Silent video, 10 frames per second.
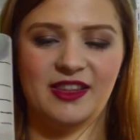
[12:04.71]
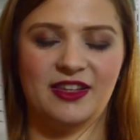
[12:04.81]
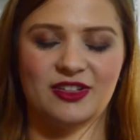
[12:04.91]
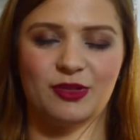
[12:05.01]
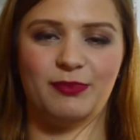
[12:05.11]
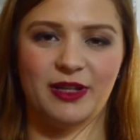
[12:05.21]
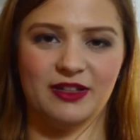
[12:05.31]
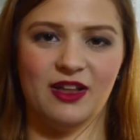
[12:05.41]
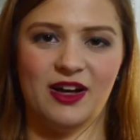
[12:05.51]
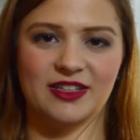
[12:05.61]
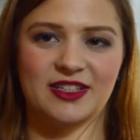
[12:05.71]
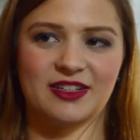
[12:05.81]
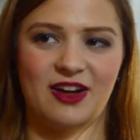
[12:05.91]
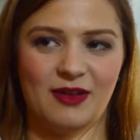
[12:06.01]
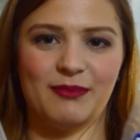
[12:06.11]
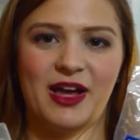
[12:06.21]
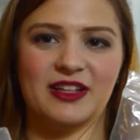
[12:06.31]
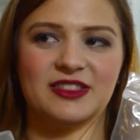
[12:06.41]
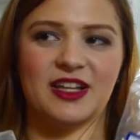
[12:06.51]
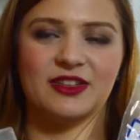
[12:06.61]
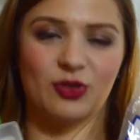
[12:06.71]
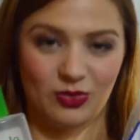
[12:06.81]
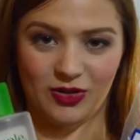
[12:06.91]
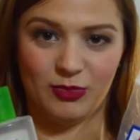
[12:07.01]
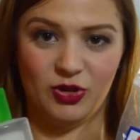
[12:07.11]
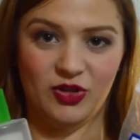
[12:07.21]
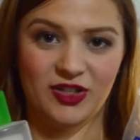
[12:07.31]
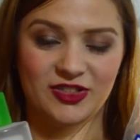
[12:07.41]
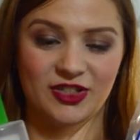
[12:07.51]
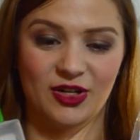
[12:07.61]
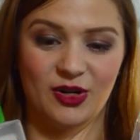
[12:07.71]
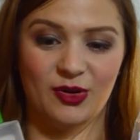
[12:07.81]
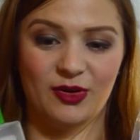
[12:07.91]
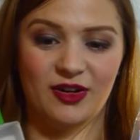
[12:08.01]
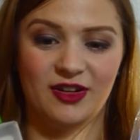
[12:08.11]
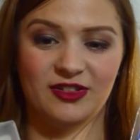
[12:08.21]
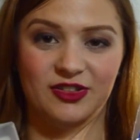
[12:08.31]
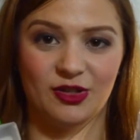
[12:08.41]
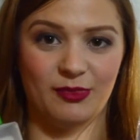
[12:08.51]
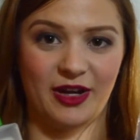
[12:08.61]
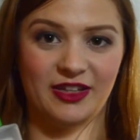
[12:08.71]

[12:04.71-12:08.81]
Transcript: These are Big Lots cotton pads, and they're horrible, so don't buy